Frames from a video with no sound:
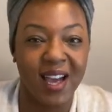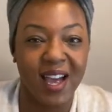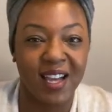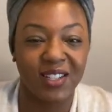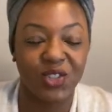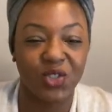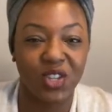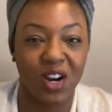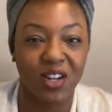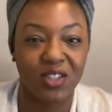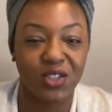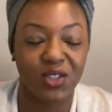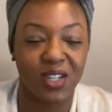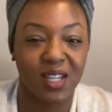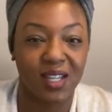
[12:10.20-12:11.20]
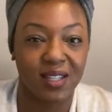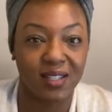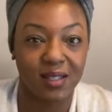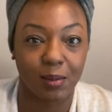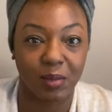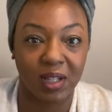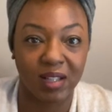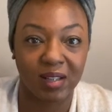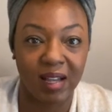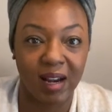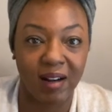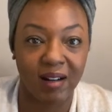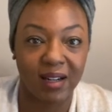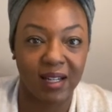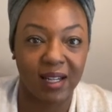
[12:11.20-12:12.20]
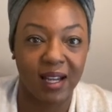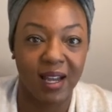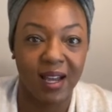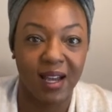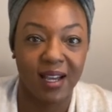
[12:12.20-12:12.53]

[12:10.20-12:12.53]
and start to get some clarity,